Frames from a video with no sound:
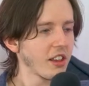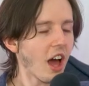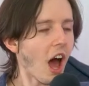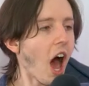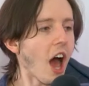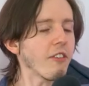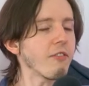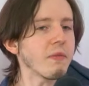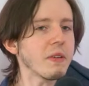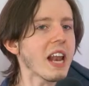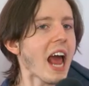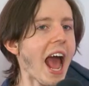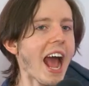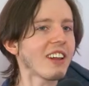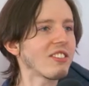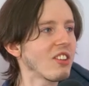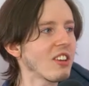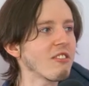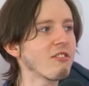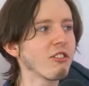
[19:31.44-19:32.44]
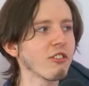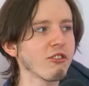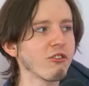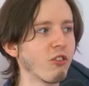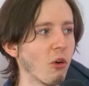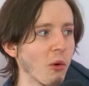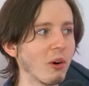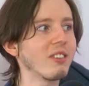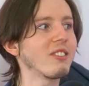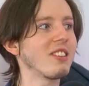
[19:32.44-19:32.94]
I've been acting for
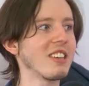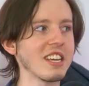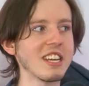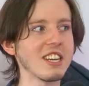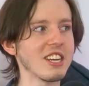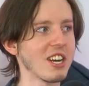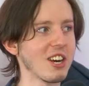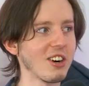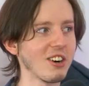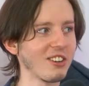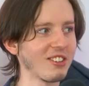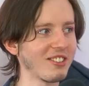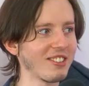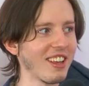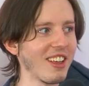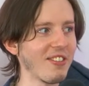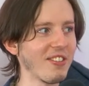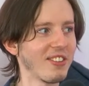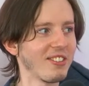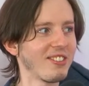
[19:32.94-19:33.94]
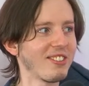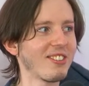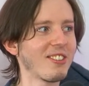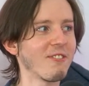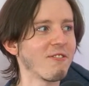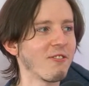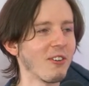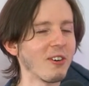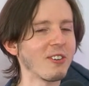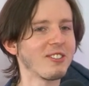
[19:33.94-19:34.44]
14 years, and this is the
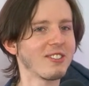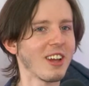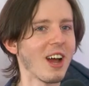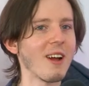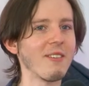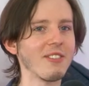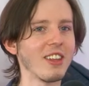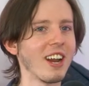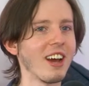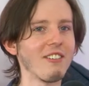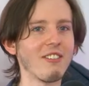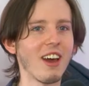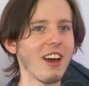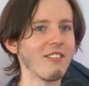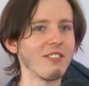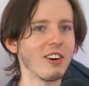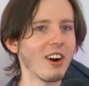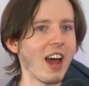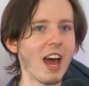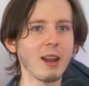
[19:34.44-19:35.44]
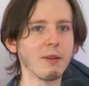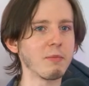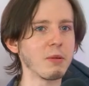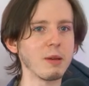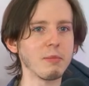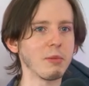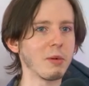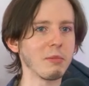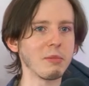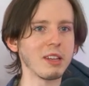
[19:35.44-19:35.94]
first time that I've ever had
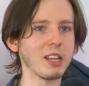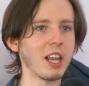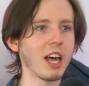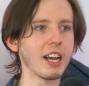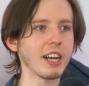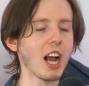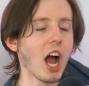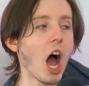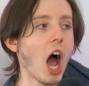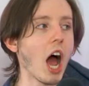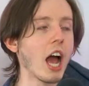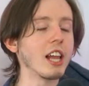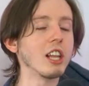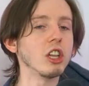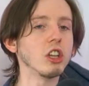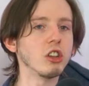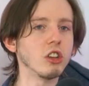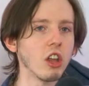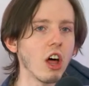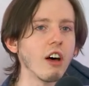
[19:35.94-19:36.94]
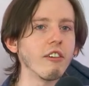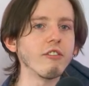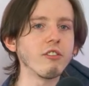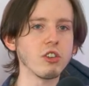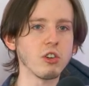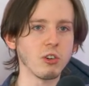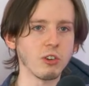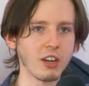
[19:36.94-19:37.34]
people be like, "I love your